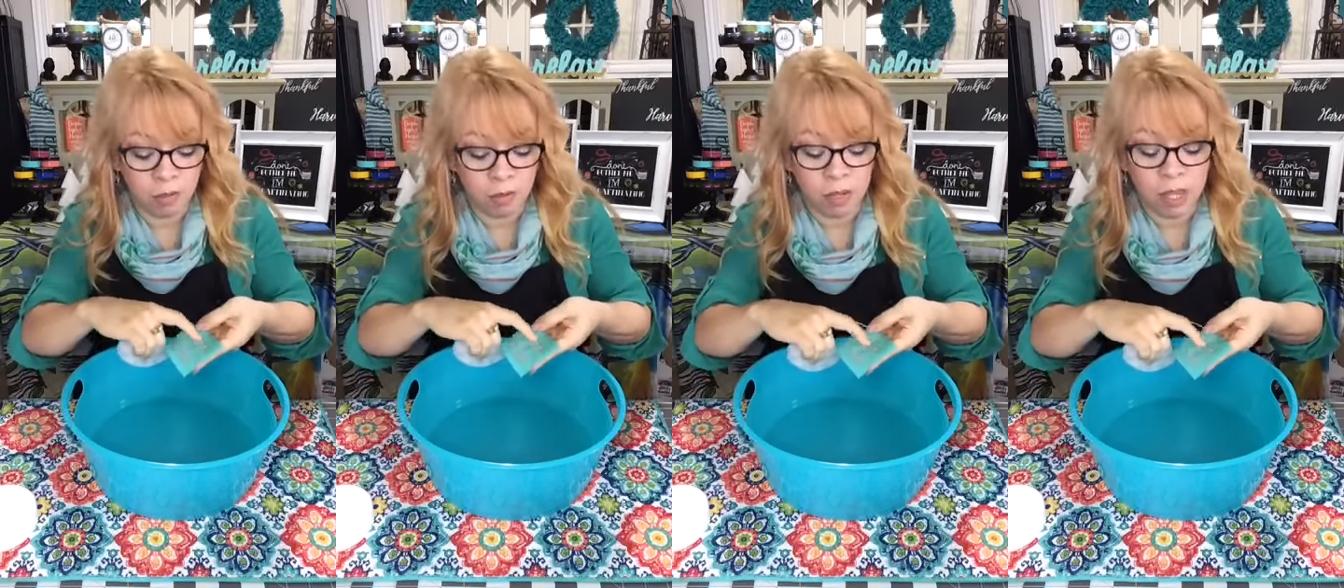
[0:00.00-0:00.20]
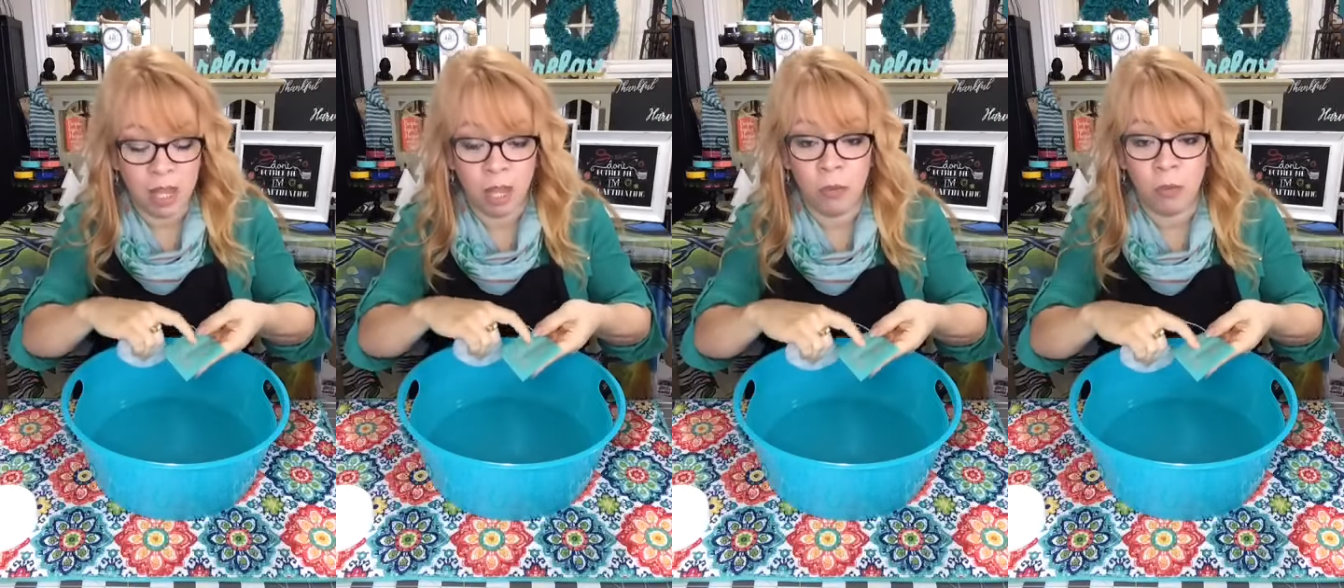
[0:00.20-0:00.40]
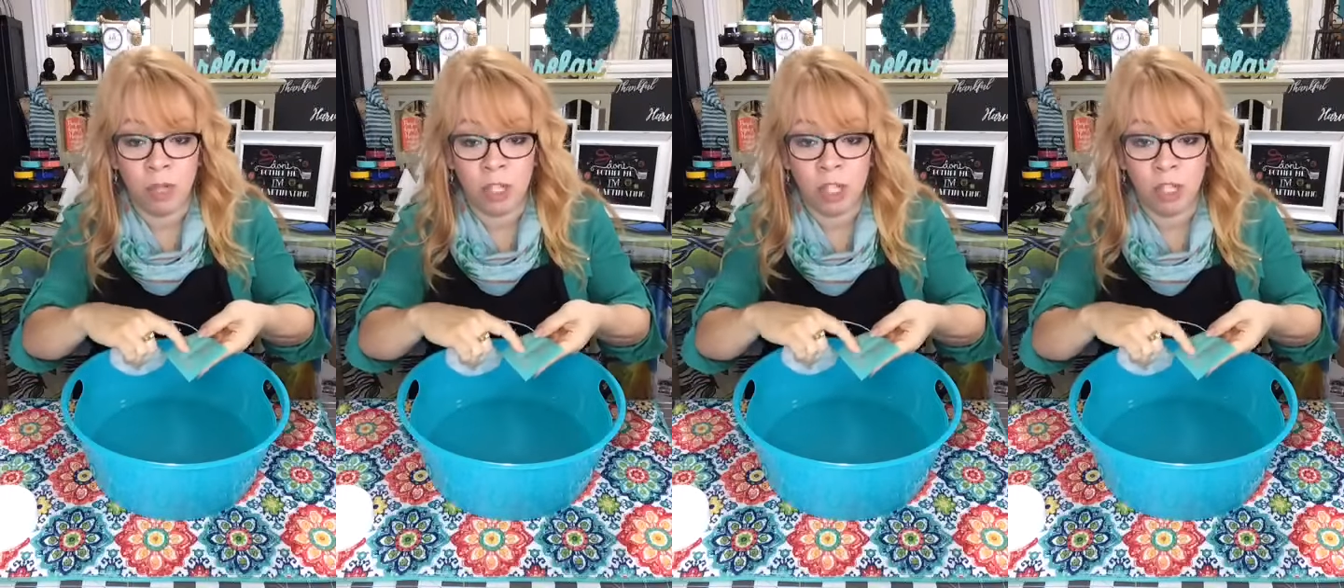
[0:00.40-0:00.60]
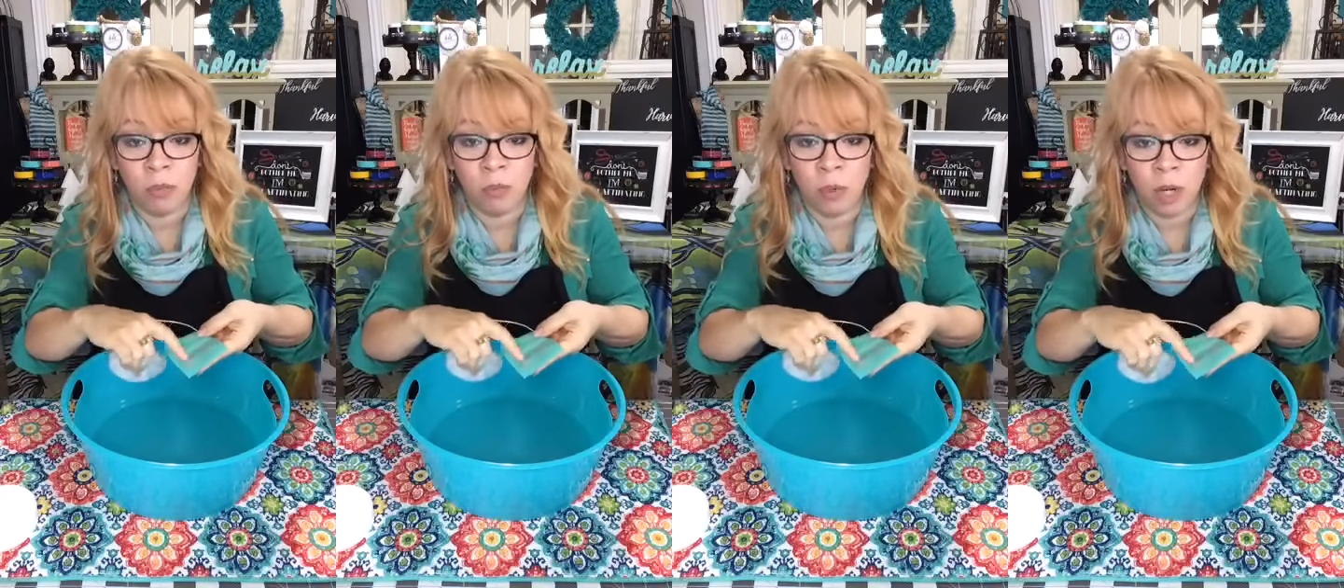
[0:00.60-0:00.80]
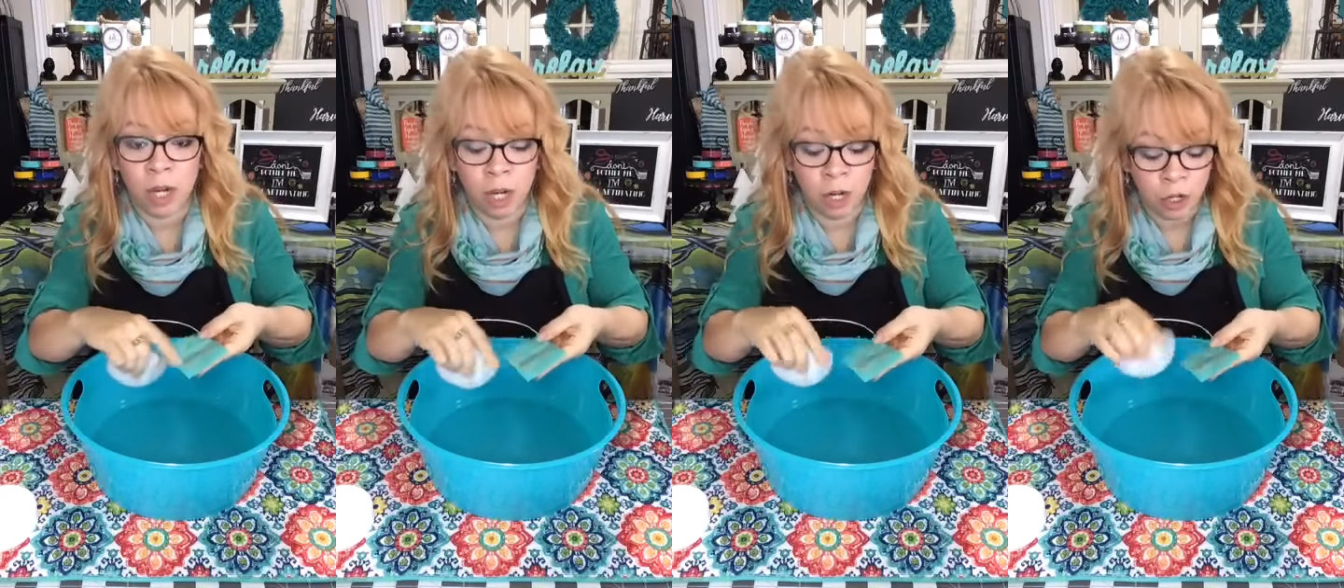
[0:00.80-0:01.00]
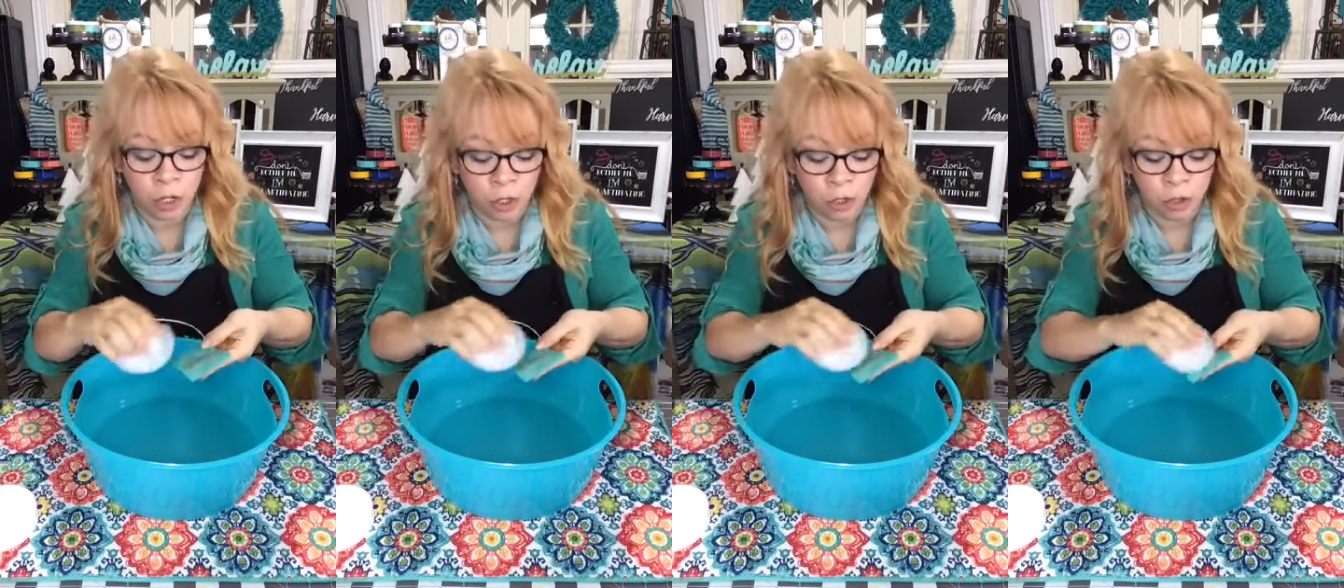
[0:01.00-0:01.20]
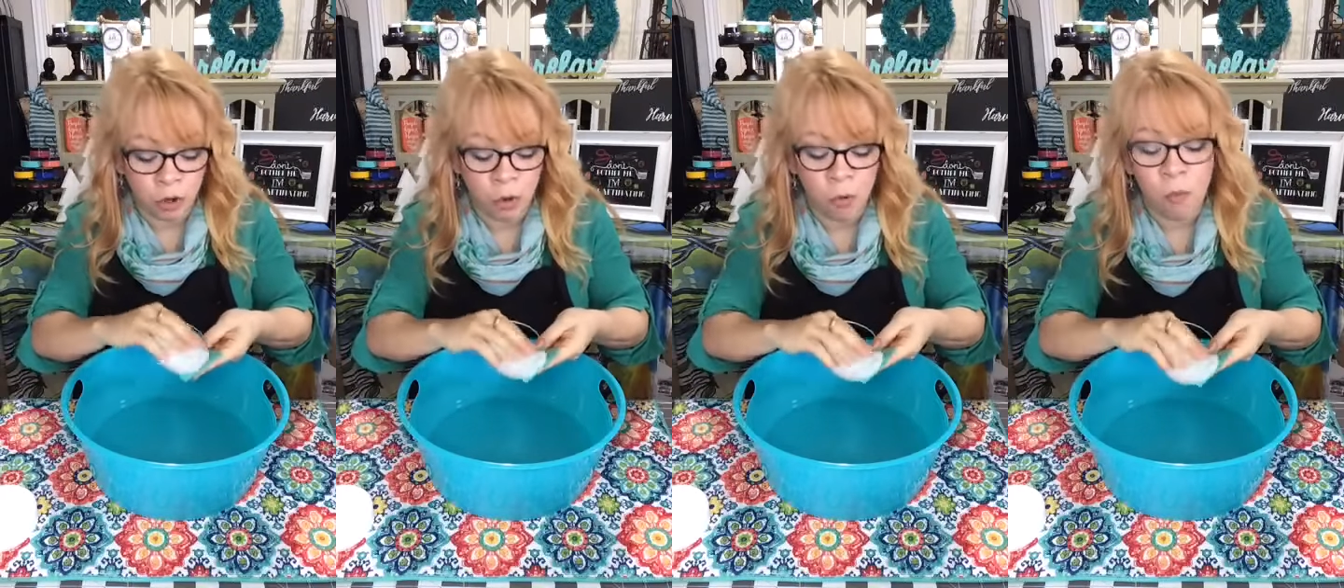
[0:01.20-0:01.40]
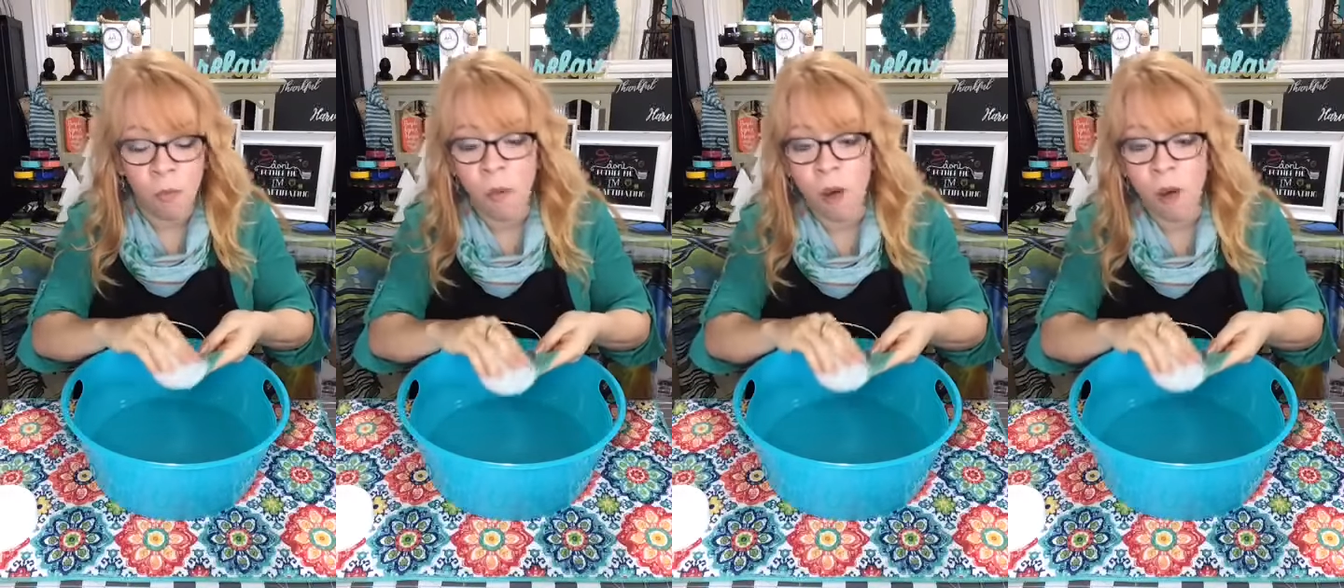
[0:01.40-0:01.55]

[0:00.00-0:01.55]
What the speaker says: okay, which is where you don't